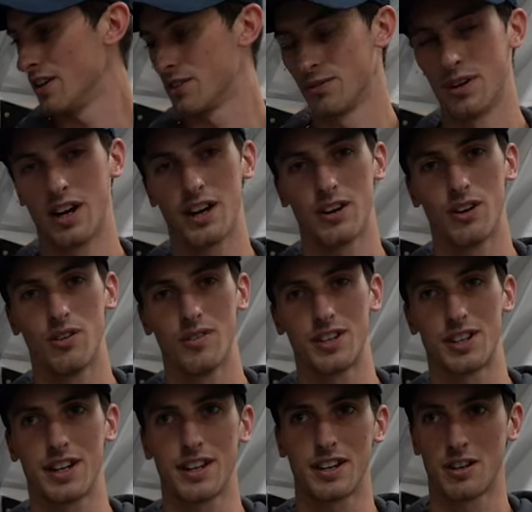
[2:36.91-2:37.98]
Do not over
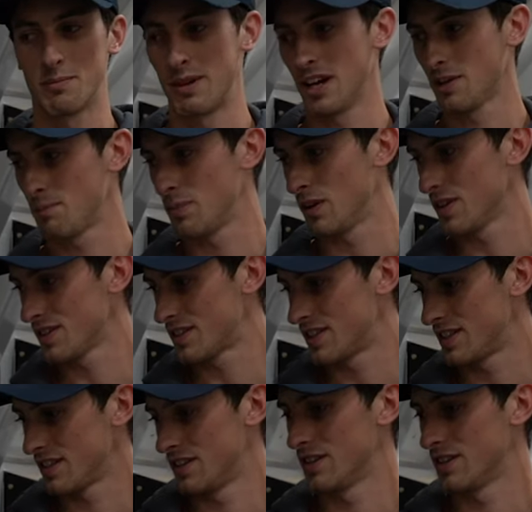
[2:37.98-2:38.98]
tighten your belt bolts.